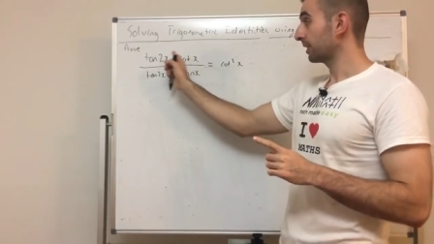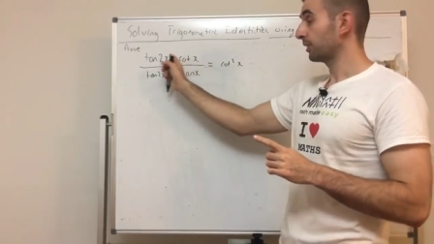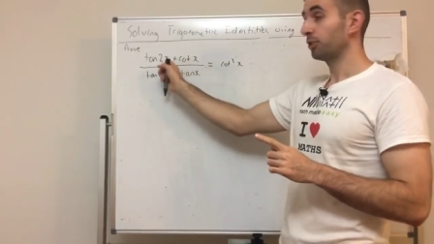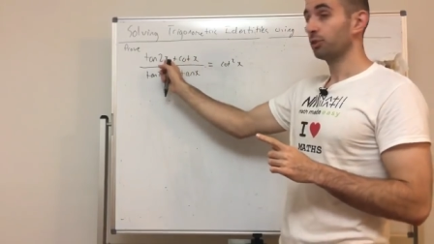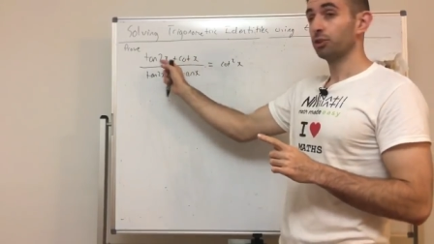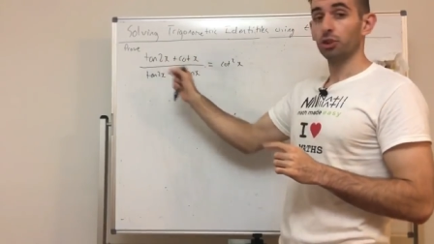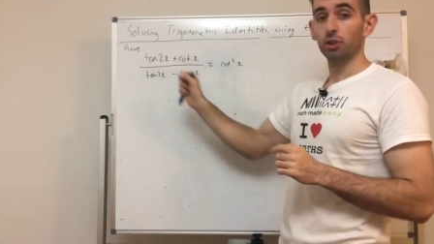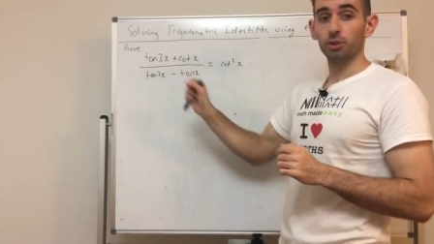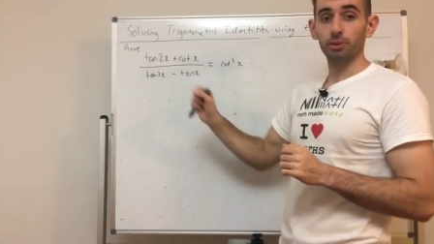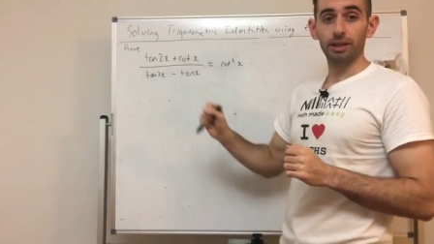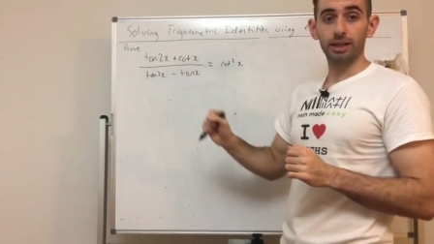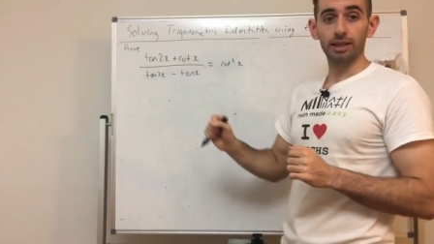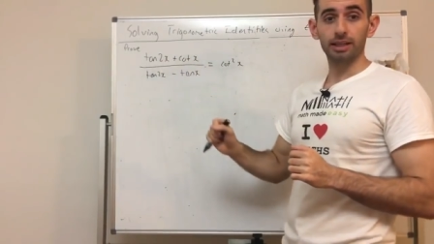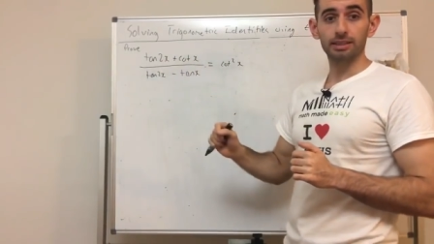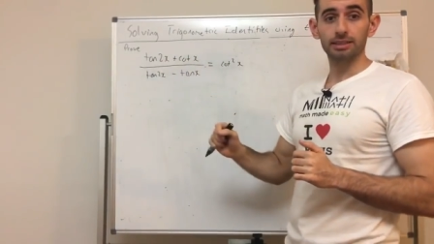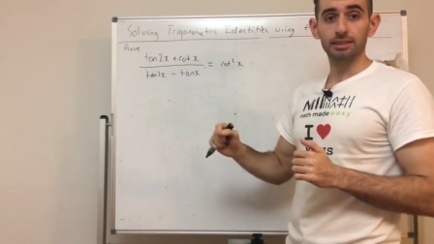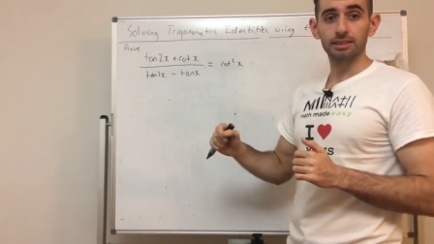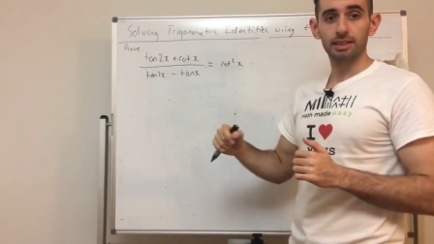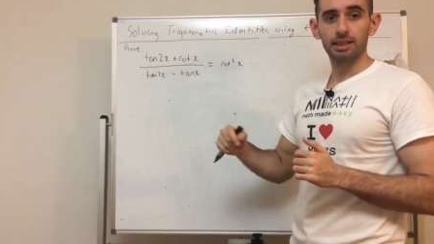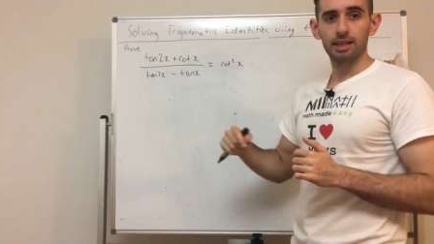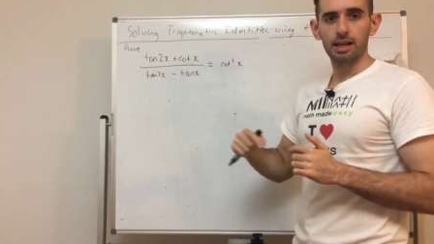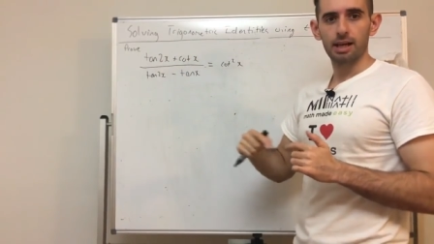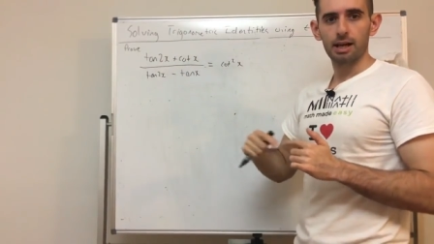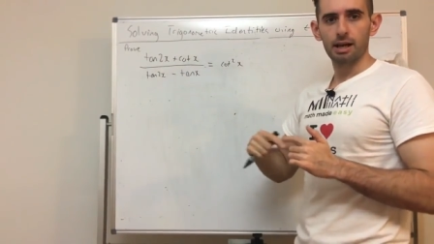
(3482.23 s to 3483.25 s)
and 2x.
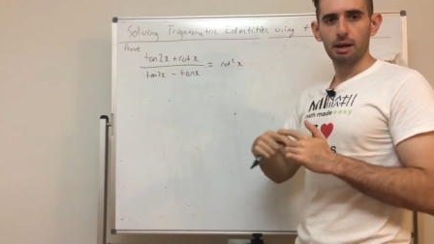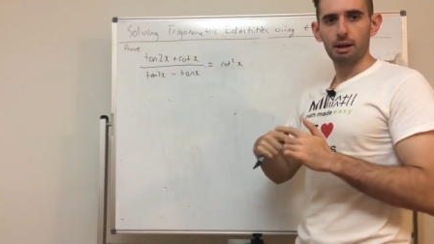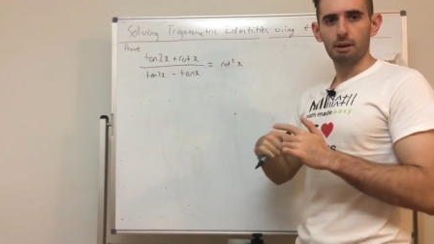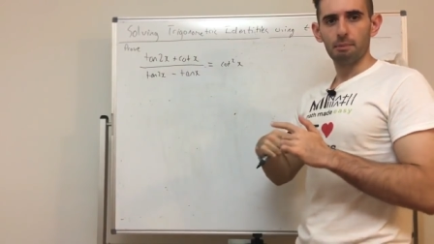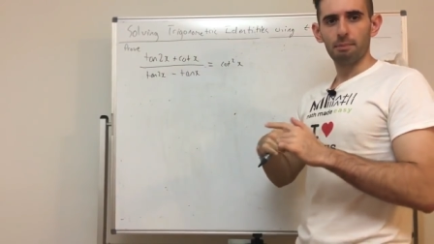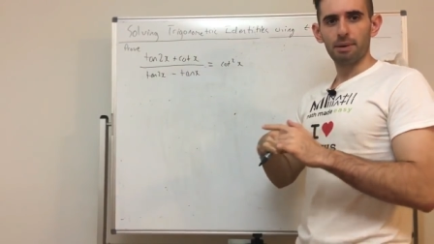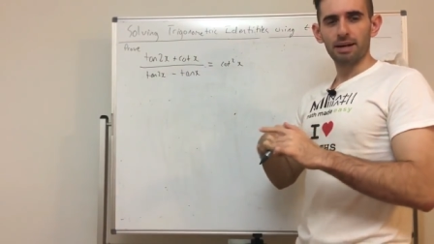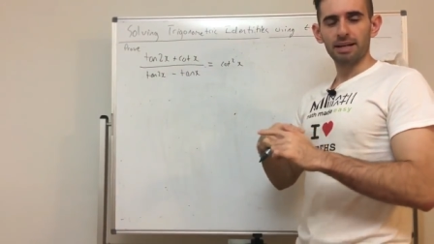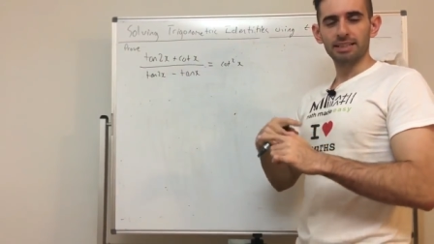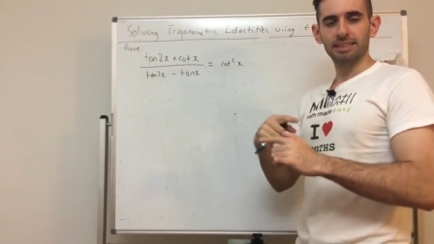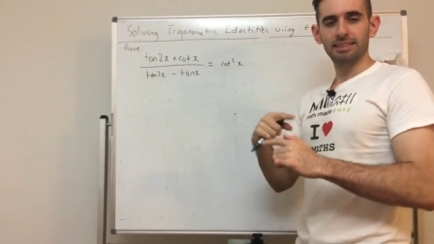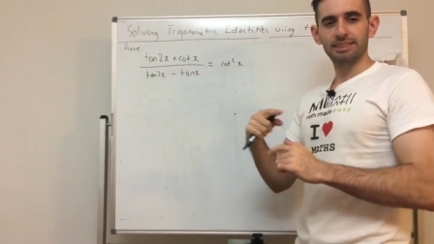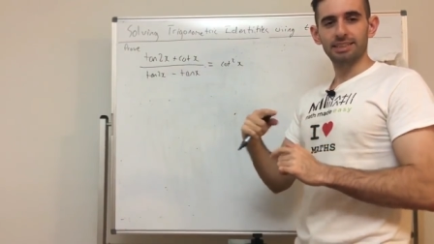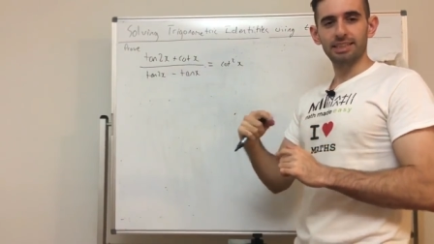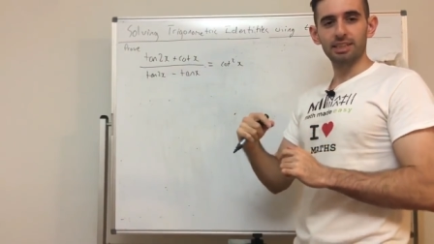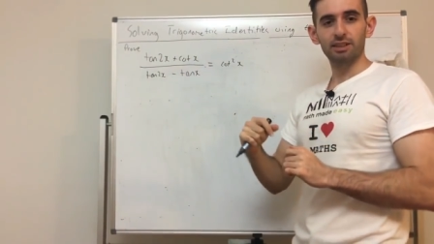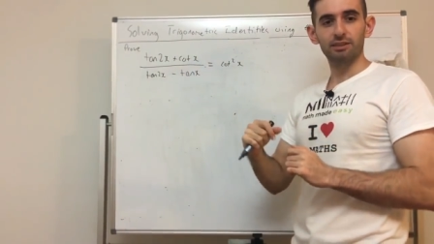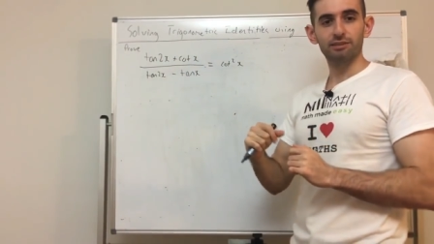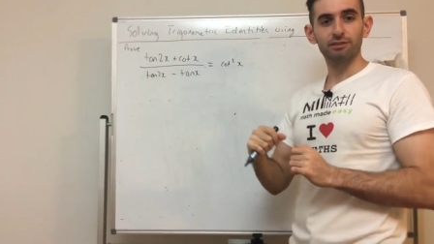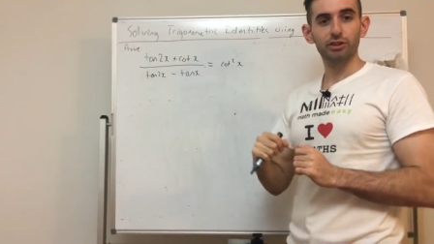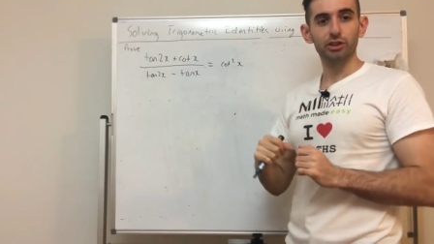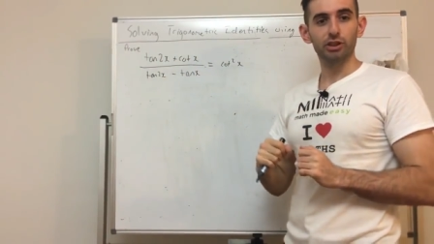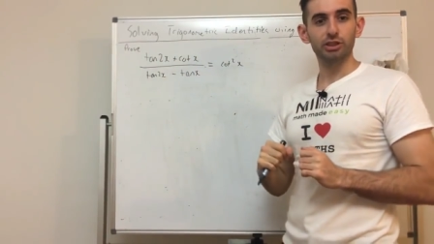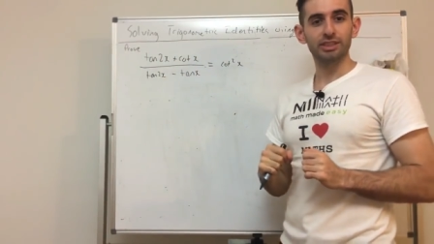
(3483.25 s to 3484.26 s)
But instead
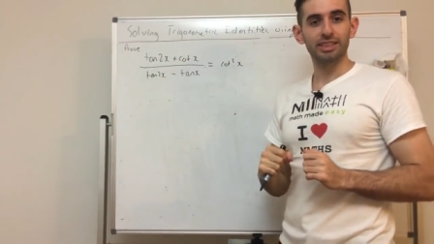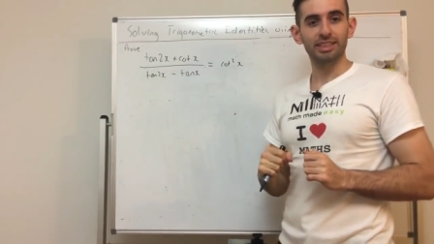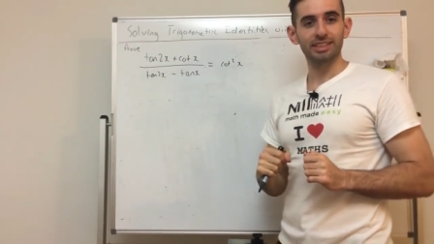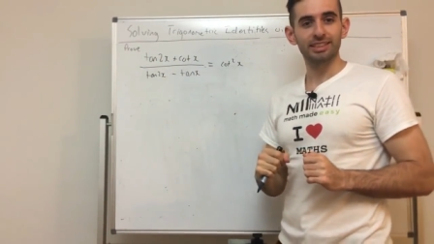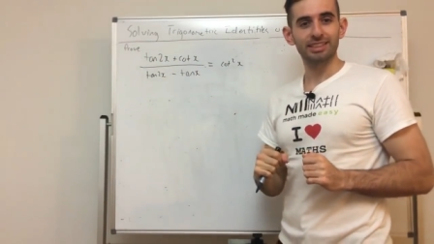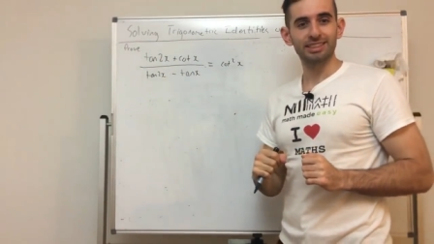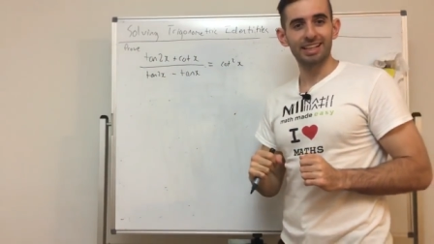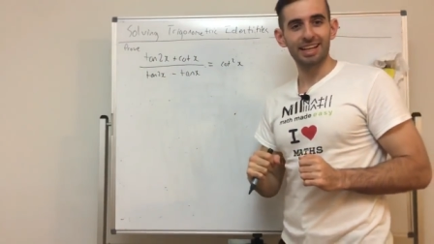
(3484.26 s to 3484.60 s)
of using